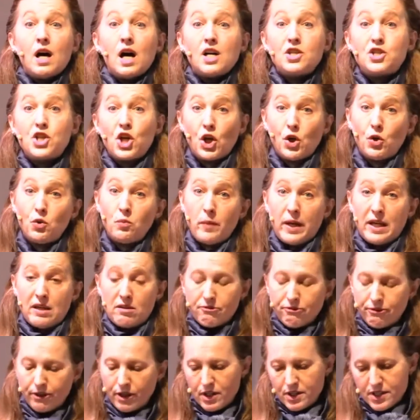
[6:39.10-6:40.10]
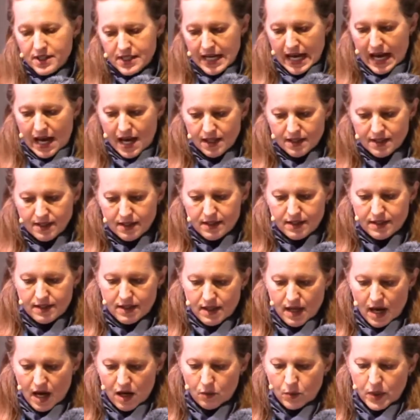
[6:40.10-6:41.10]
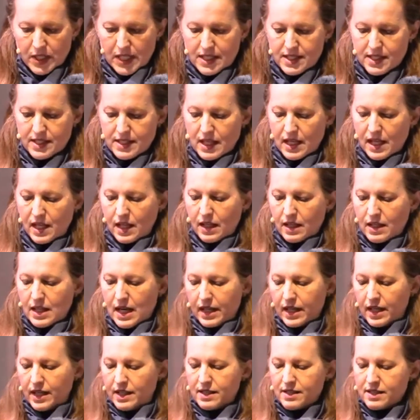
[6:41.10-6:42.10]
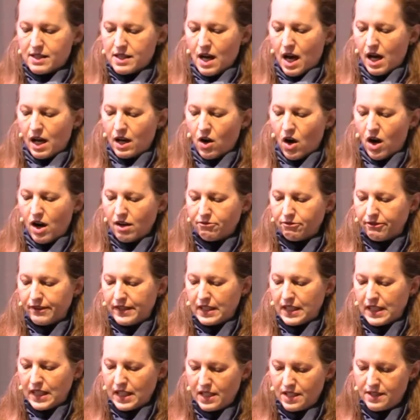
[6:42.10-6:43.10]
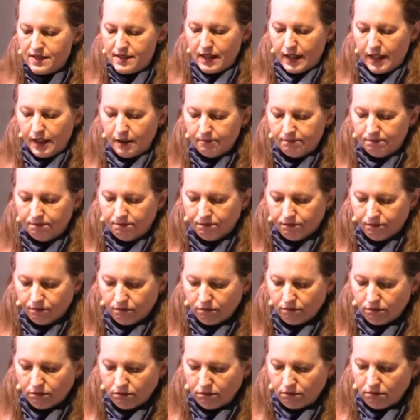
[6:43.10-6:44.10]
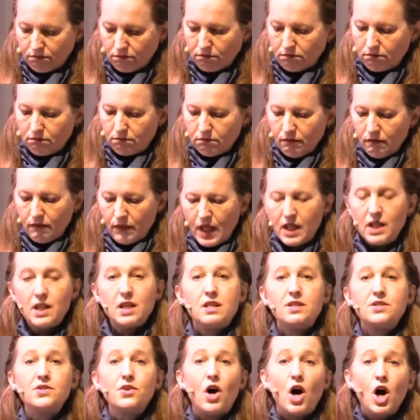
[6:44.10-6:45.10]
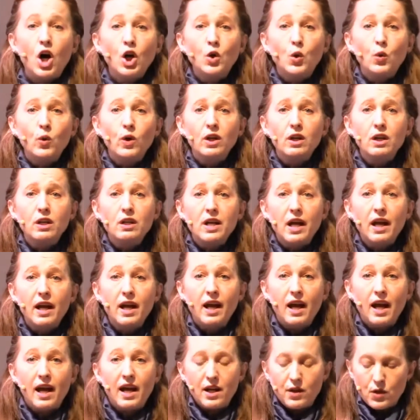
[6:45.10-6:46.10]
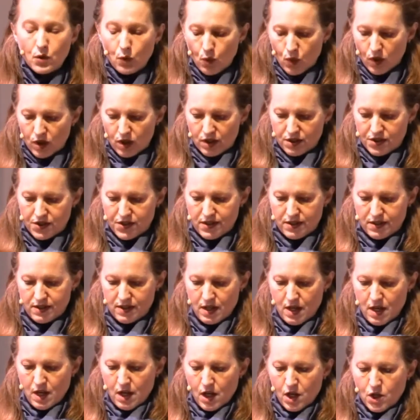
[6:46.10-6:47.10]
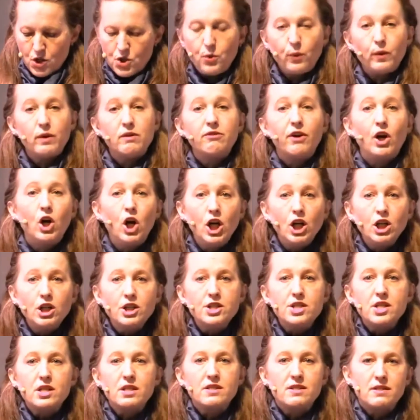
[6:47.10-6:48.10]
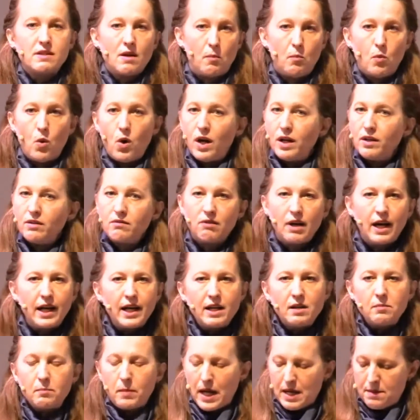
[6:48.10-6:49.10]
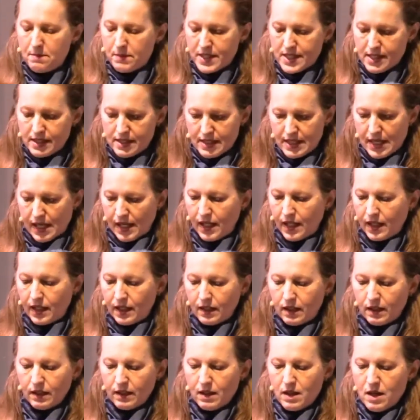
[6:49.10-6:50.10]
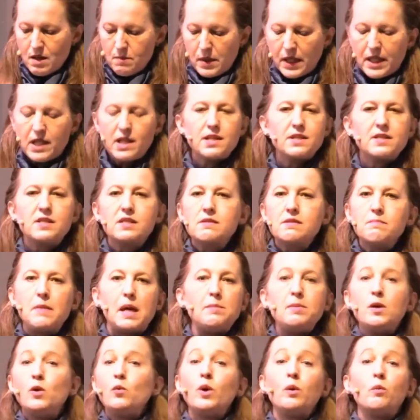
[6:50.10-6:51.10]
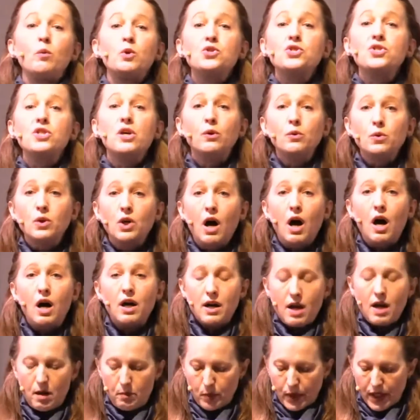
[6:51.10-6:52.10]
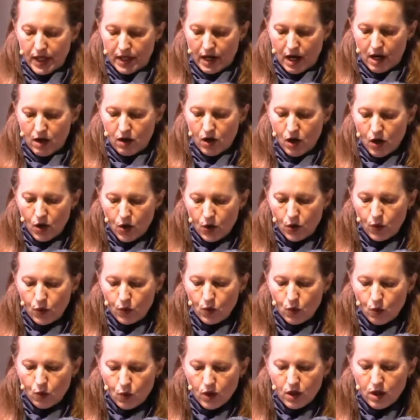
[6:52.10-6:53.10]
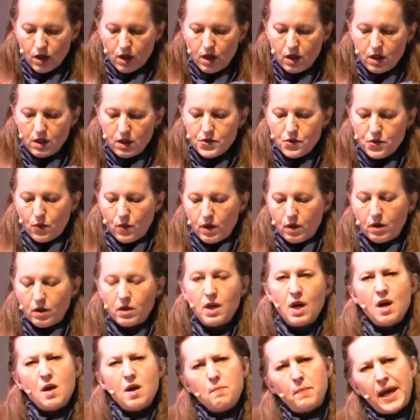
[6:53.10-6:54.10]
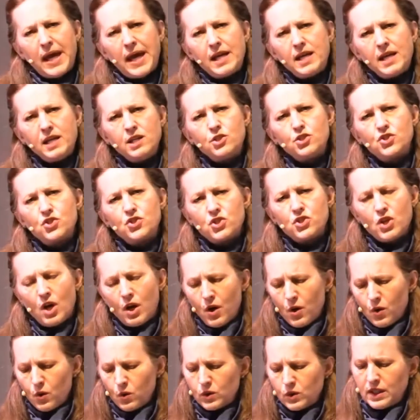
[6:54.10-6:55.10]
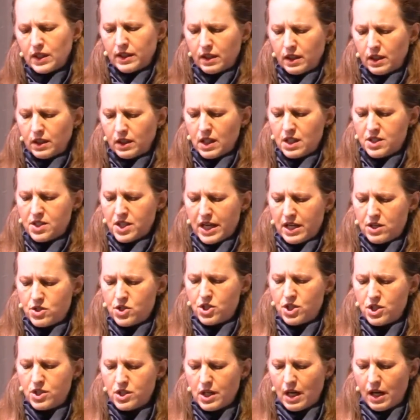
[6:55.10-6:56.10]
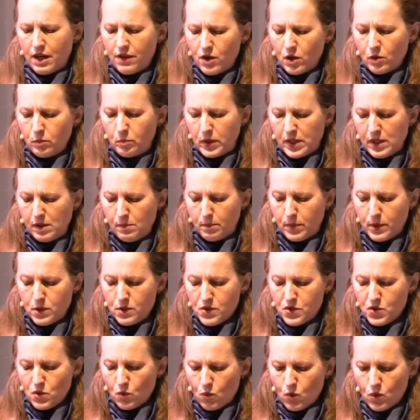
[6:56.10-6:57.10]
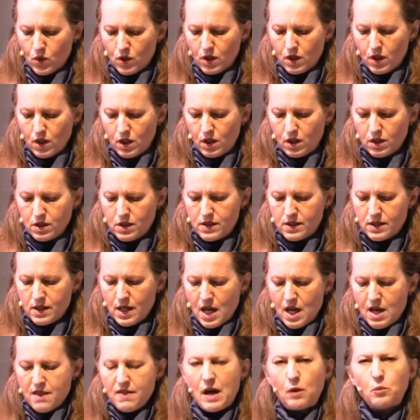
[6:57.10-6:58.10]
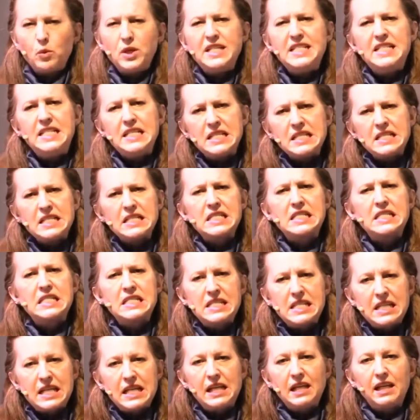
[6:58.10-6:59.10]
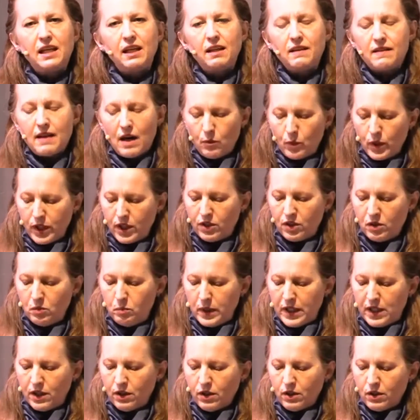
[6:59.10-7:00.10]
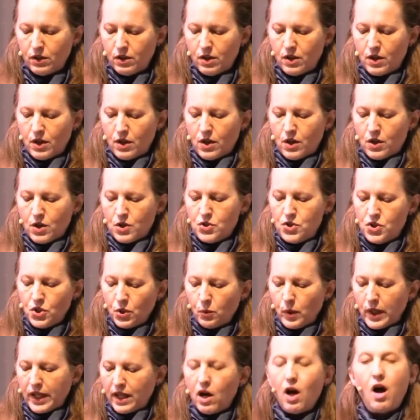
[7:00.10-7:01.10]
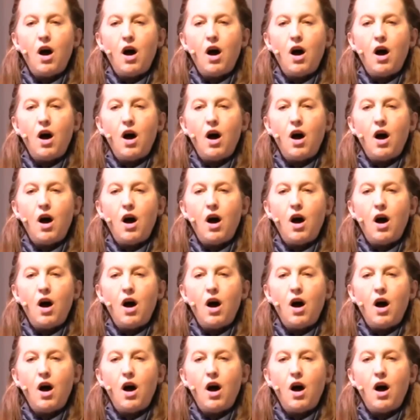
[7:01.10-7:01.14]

Atonement first asks that we see that it's not often easy. It is awkward and worse to have hurt someone, right, by mistake, because maybe we were so caught up in our own world or paid so little attention to other people's worlds that we didn't see that we could be doing